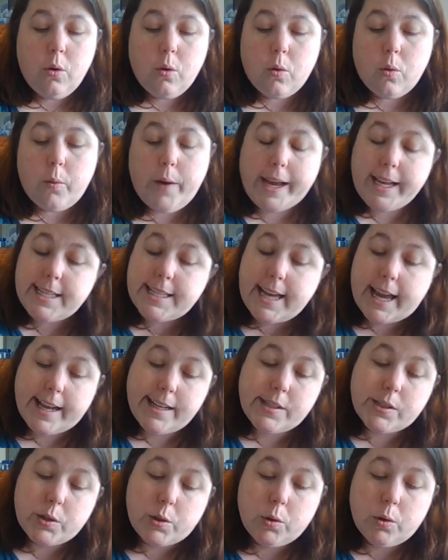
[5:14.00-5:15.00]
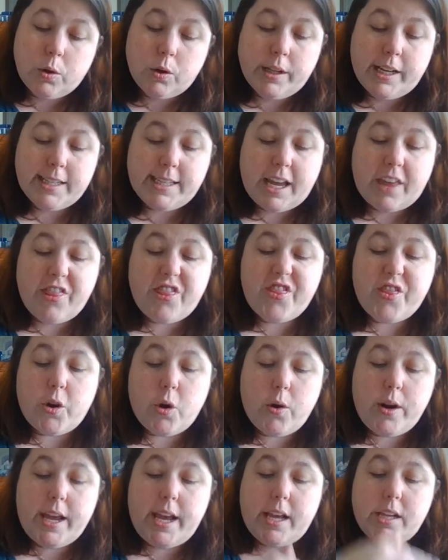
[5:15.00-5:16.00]
Wayside School is a
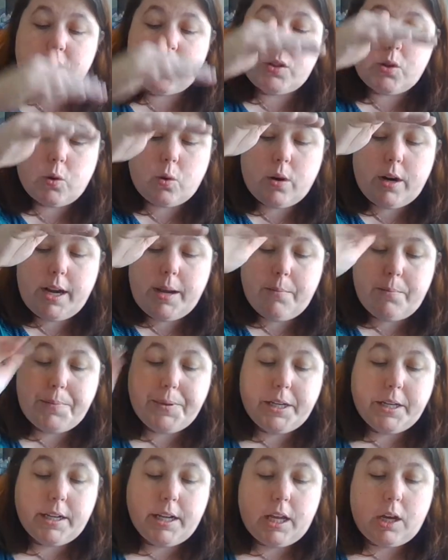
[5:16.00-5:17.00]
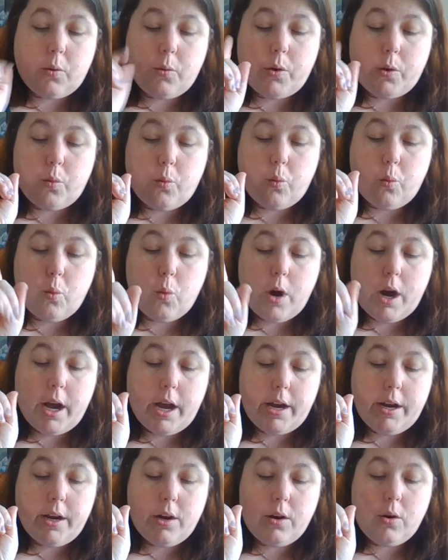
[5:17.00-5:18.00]
30-story building with
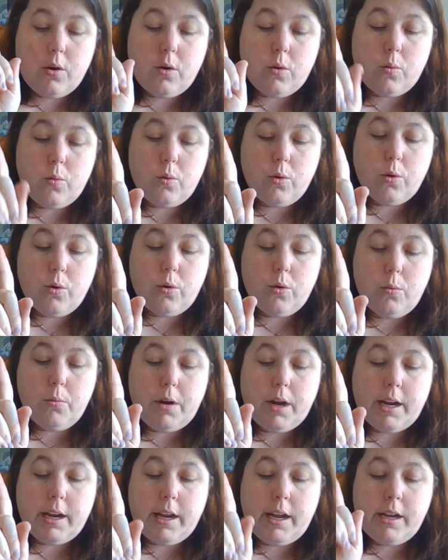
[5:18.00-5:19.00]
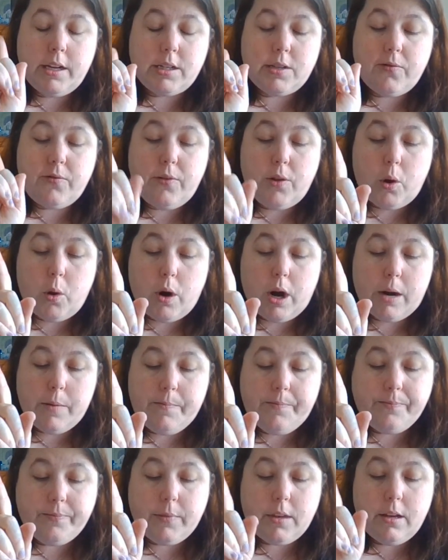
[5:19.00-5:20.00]
one room on each floor.
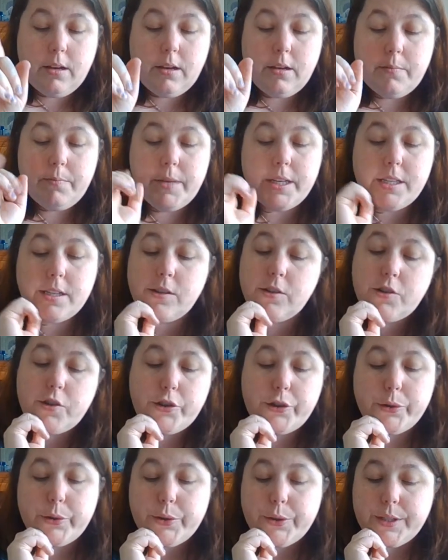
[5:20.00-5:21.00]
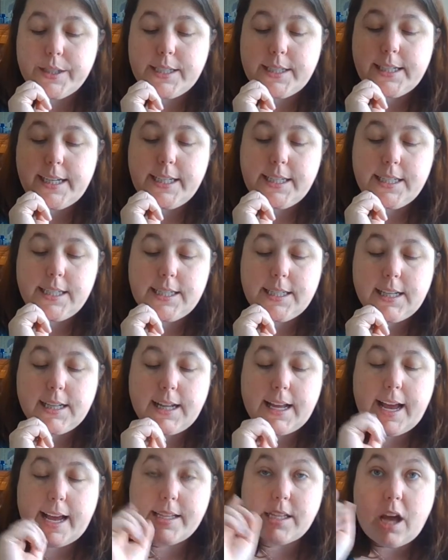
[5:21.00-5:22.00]
Mrs. Jules teaches the
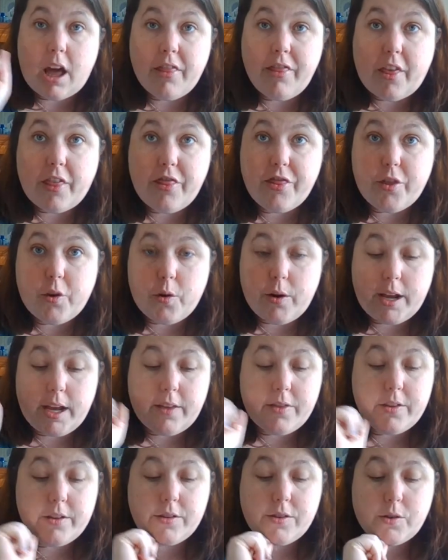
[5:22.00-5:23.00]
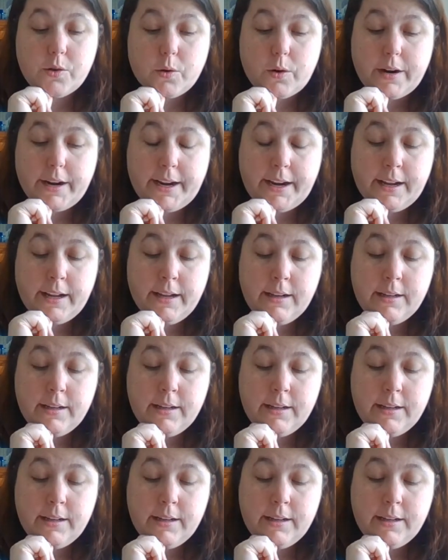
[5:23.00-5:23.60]
class on the 30th story.